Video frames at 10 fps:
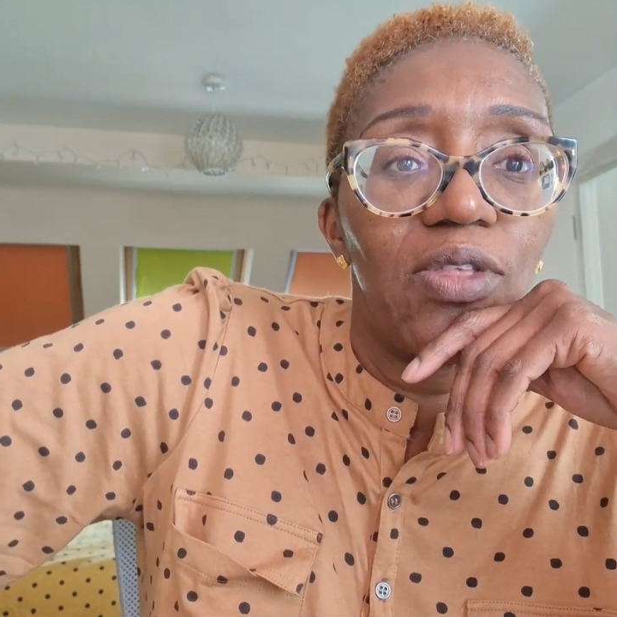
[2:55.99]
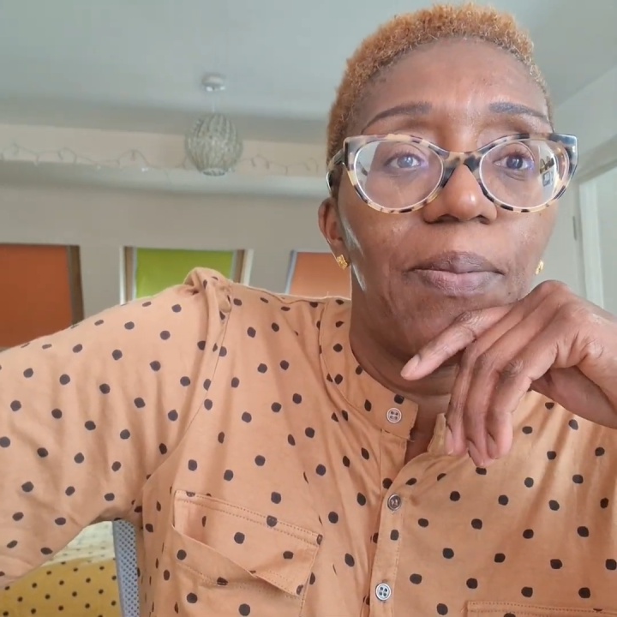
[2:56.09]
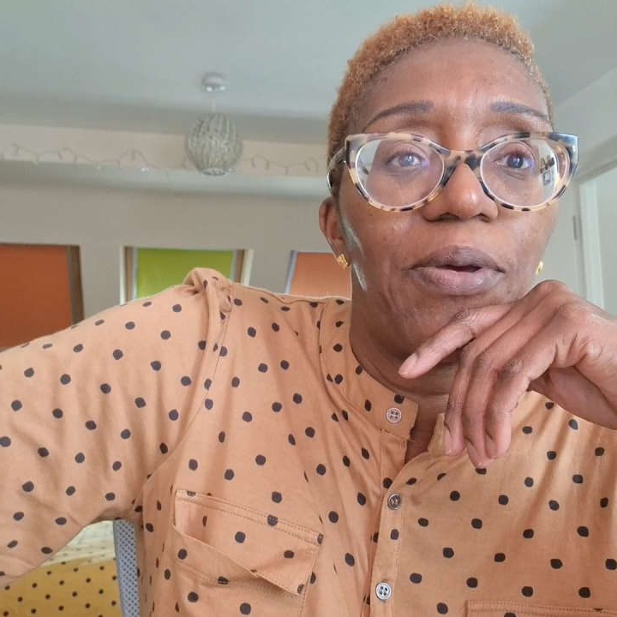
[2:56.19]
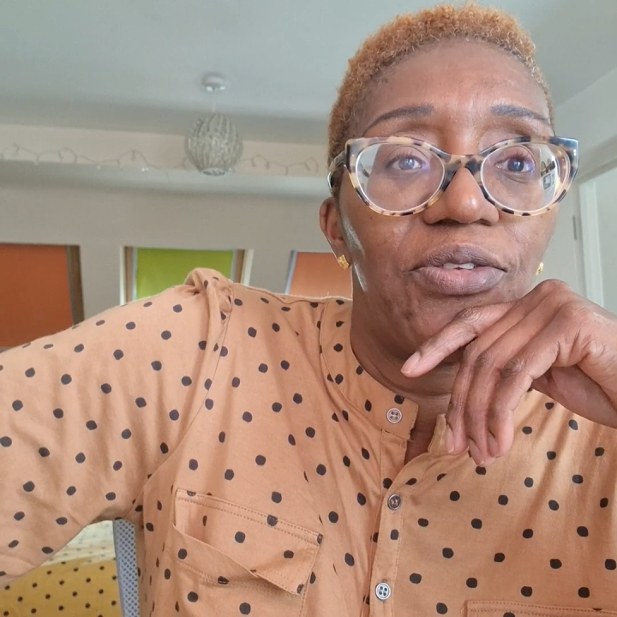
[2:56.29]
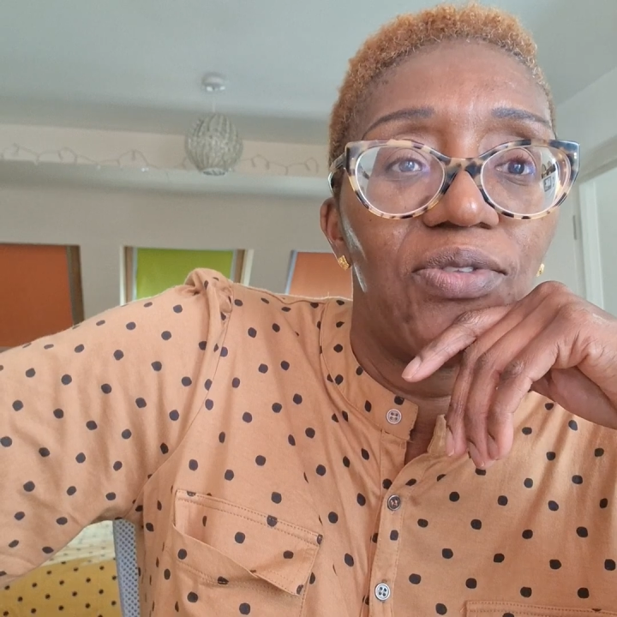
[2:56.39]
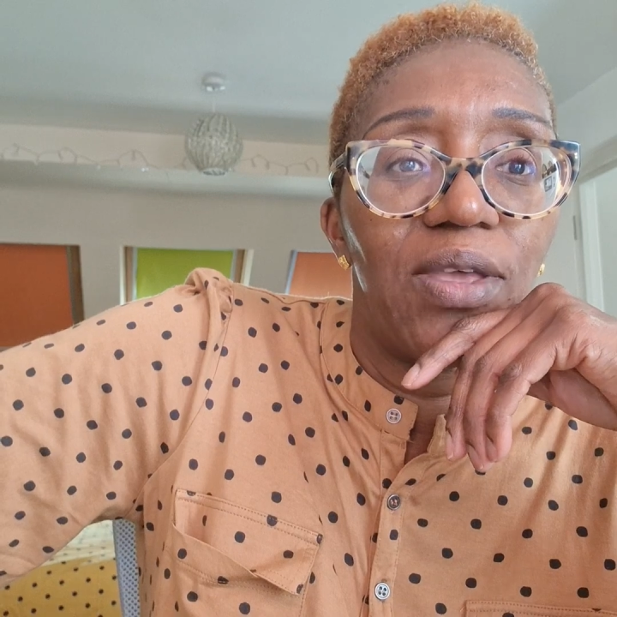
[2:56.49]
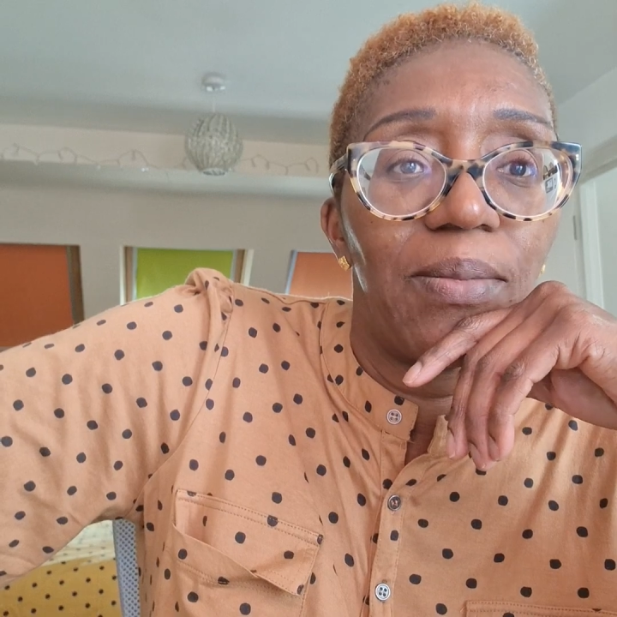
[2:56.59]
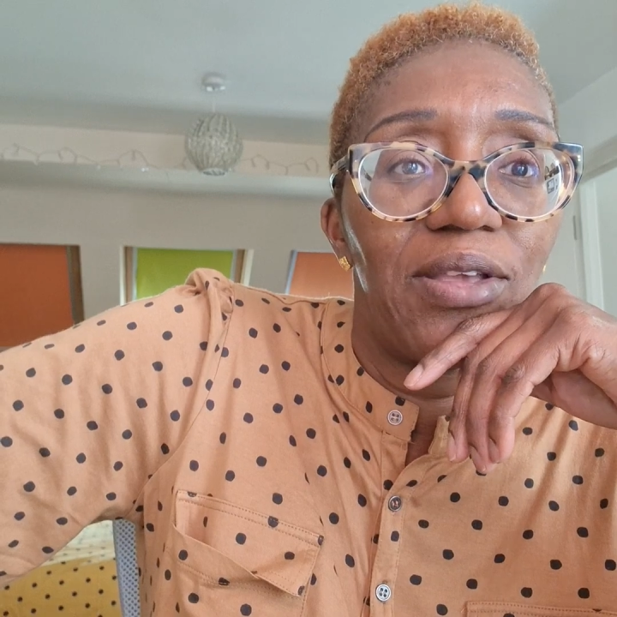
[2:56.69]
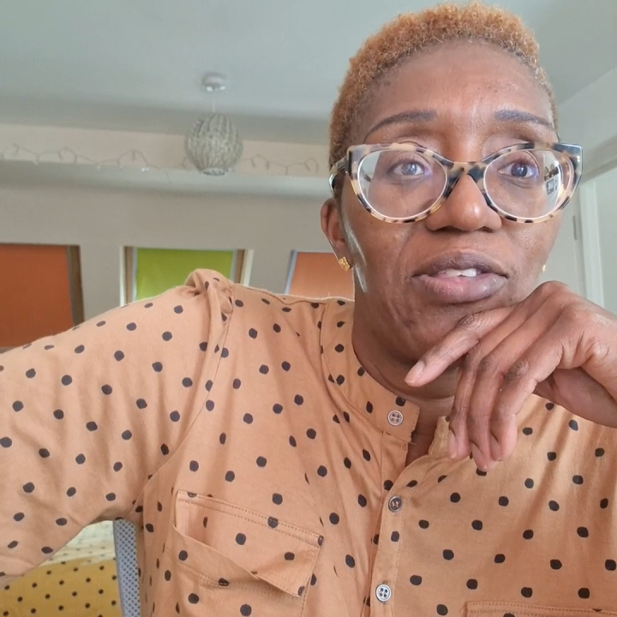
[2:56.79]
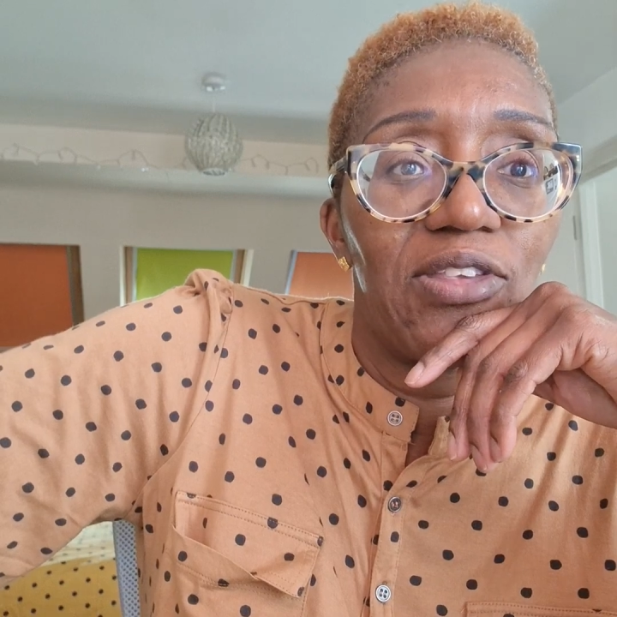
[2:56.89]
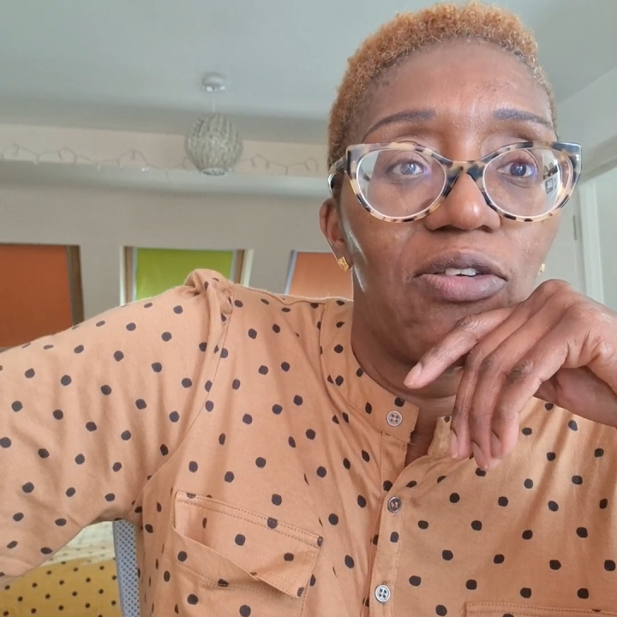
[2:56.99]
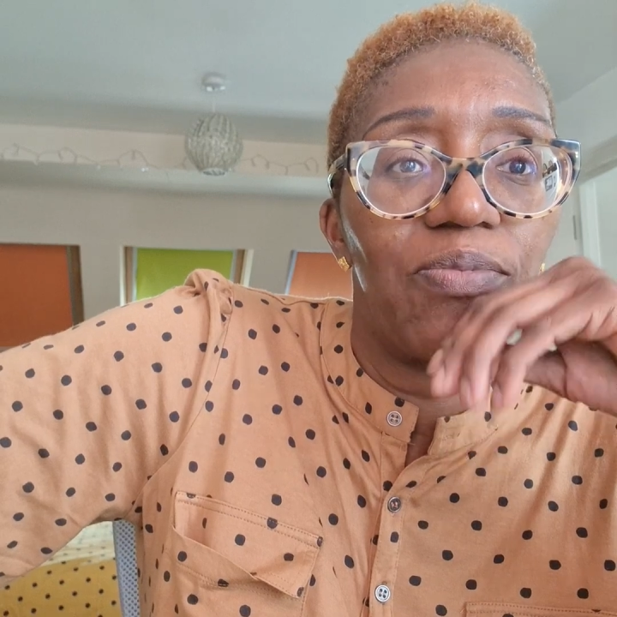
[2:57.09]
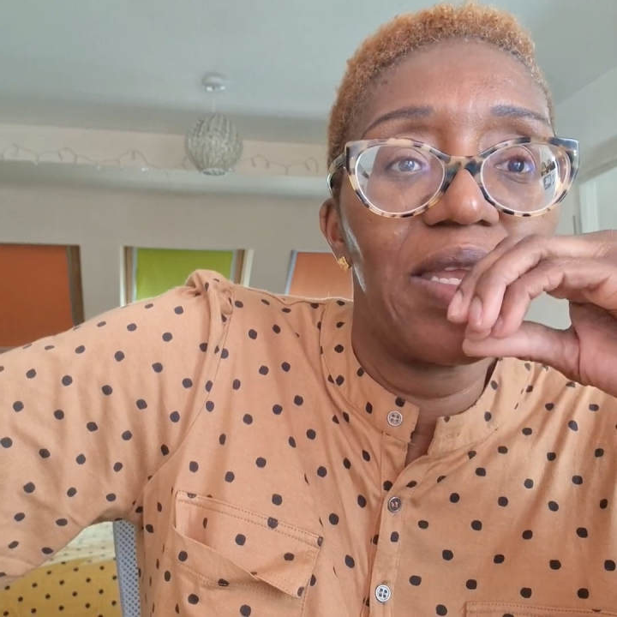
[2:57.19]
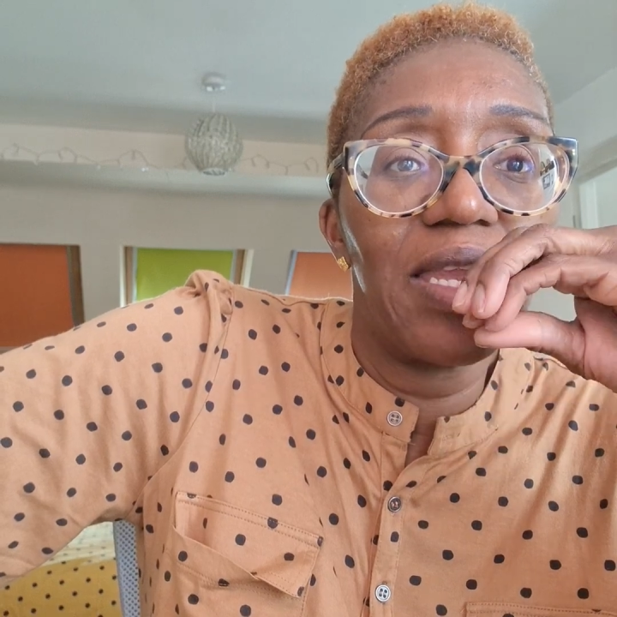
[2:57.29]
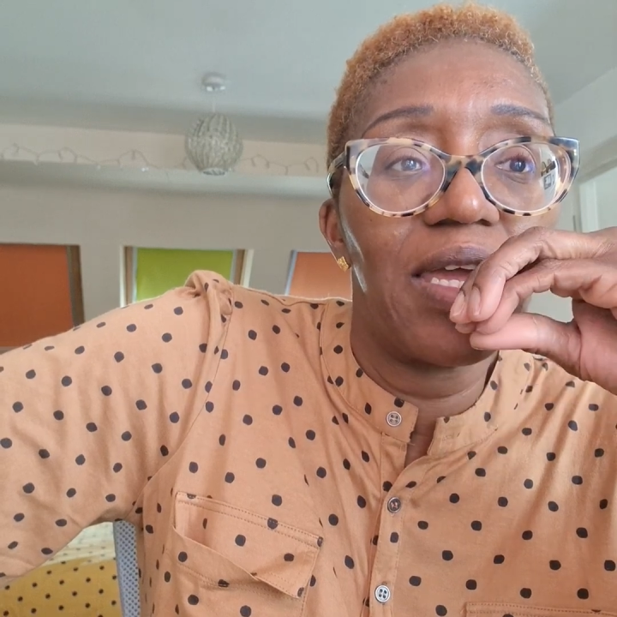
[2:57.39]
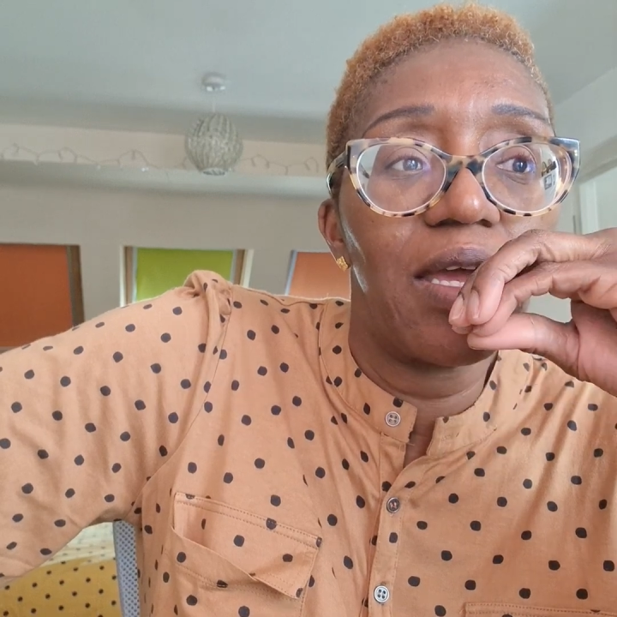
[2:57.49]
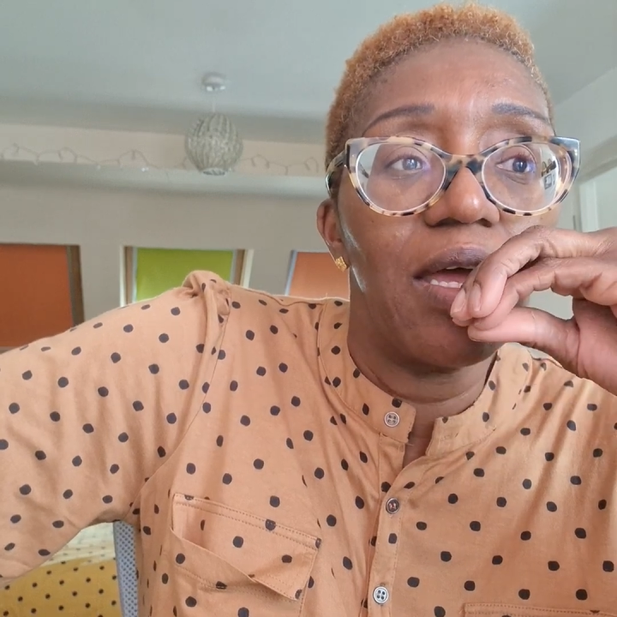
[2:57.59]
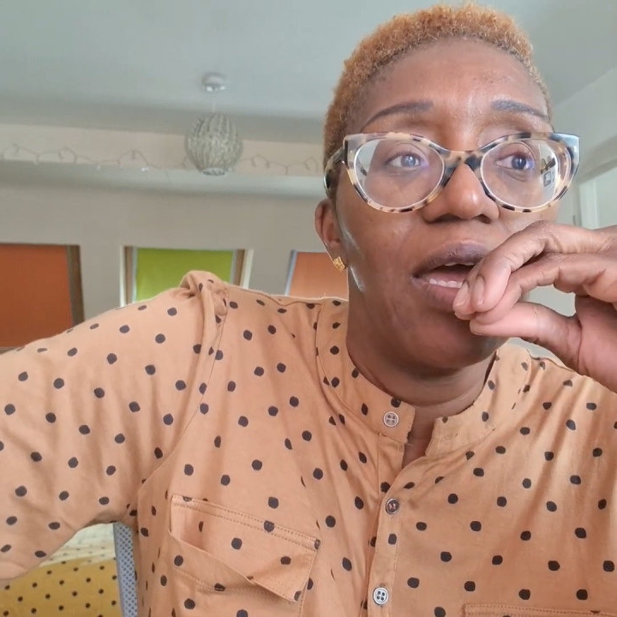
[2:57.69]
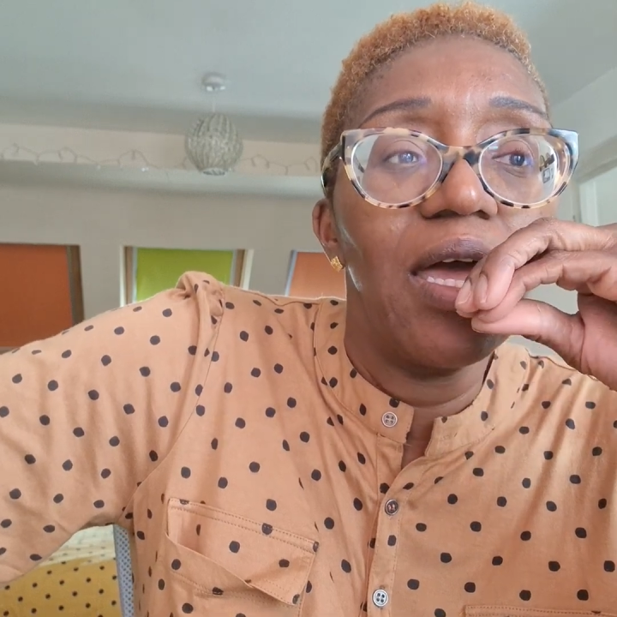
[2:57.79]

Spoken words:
that person that might say something like,